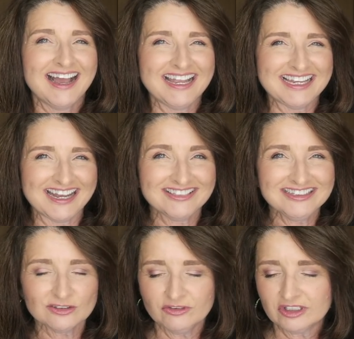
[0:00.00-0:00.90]
I got
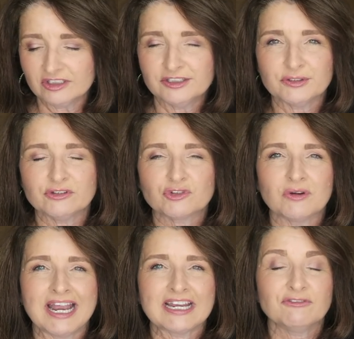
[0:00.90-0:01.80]
these on the clearance
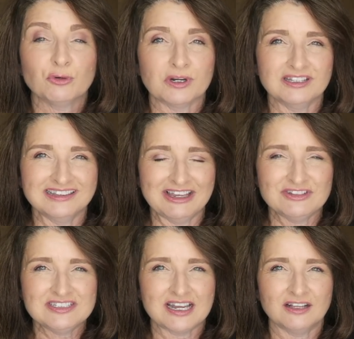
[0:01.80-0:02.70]
rack for
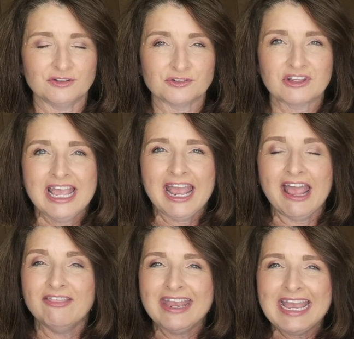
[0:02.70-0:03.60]
eleven dollars,
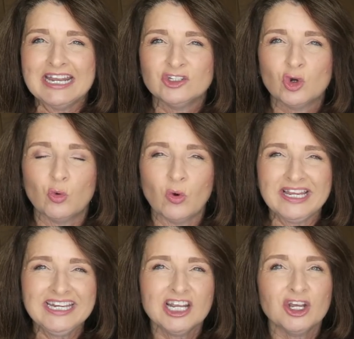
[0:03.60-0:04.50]
and they had
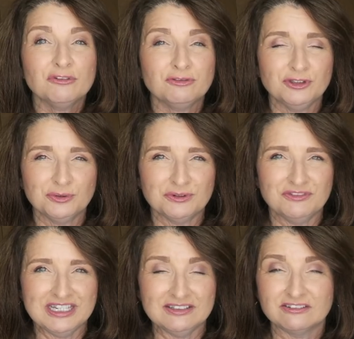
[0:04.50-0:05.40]
quite a few
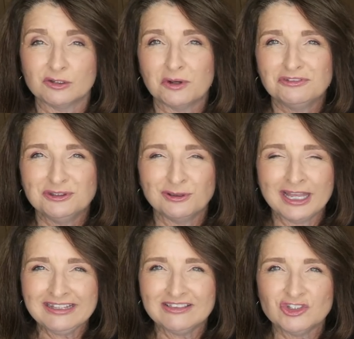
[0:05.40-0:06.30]
of these. So if you
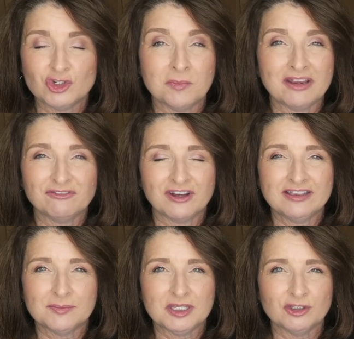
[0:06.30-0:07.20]
like these, you might
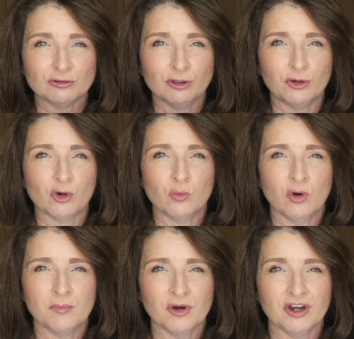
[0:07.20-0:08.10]
find them at your local
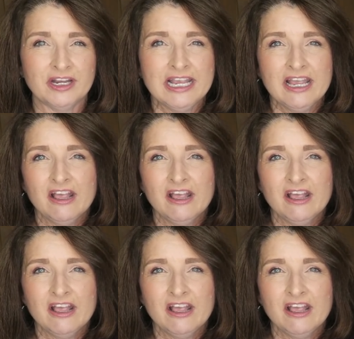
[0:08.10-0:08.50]
Walmart.